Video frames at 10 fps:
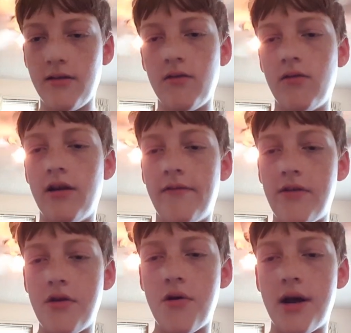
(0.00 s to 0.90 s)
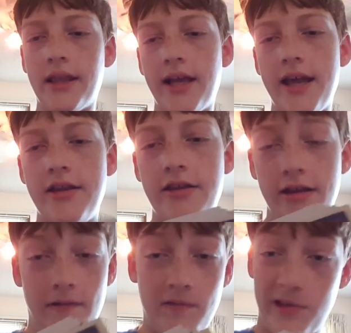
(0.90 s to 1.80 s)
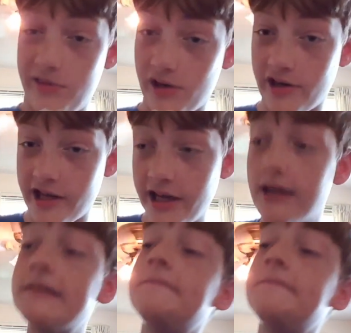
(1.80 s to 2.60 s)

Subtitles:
Or if you go online, you can get it for $30.